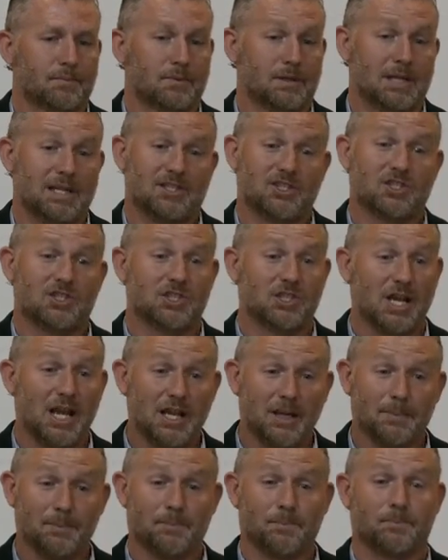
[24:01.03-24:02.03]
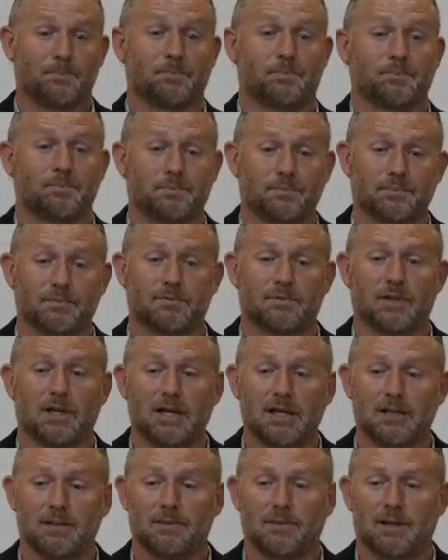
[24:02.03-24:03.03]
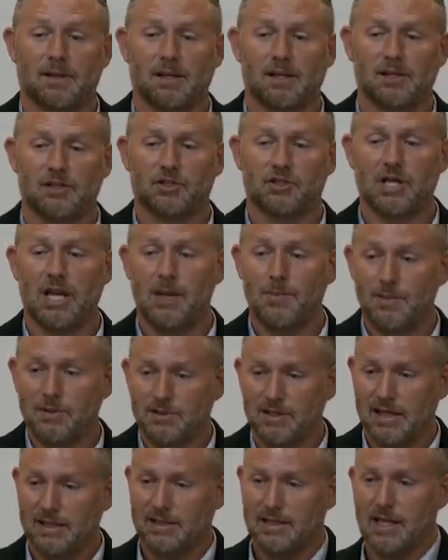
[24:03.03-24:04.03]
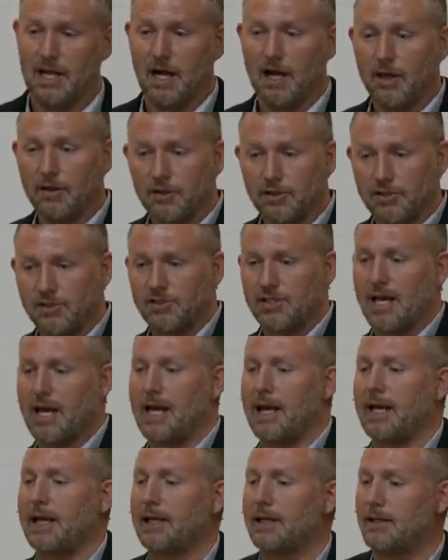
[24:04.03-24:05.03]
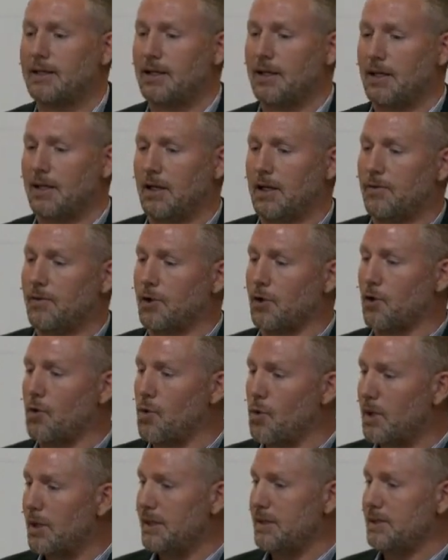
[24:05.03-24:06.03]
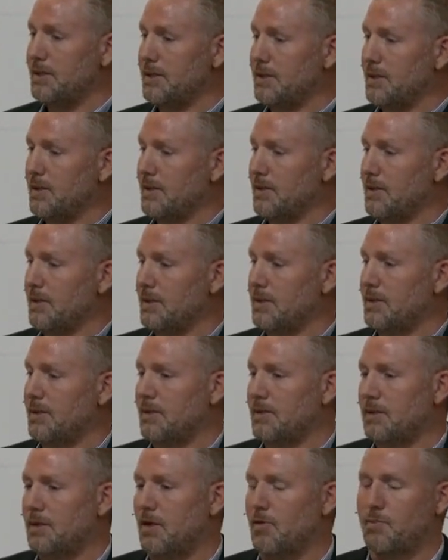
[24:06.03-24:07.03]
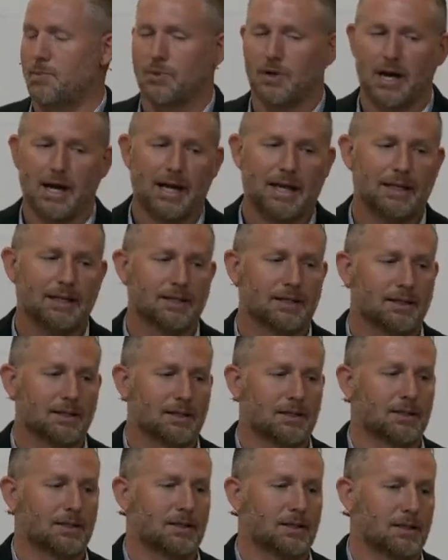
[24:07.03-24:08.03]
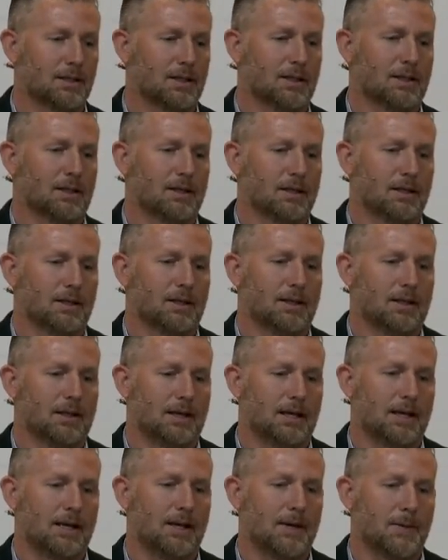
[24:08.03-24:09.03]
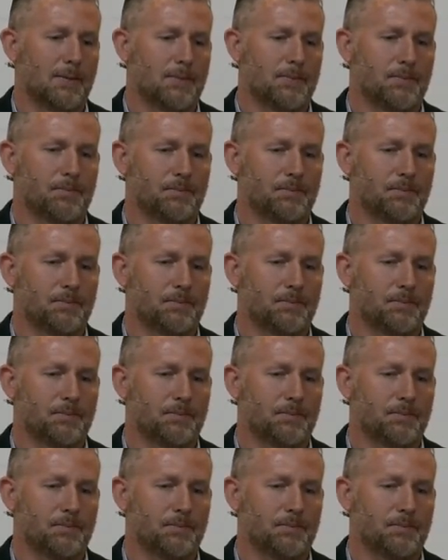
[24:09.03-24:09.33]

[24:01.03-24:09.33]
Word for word: It's shame, right? Shame is like the other side of the coin of pride. Um,